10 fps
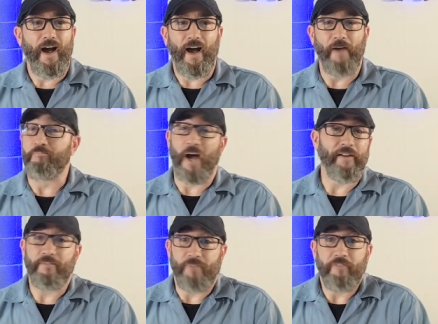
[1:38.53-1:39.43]
I've,
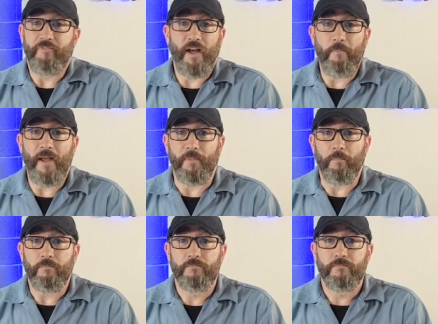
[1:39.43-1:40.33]
I, I've not met them.
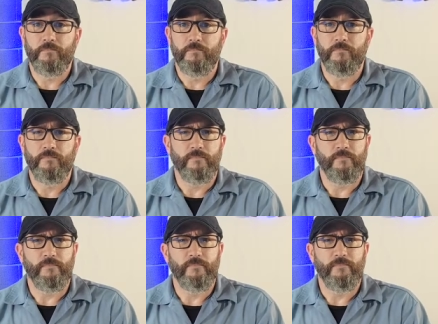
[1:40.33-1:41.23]

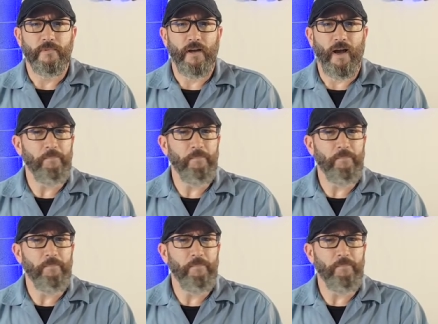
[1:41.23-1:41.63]
I'm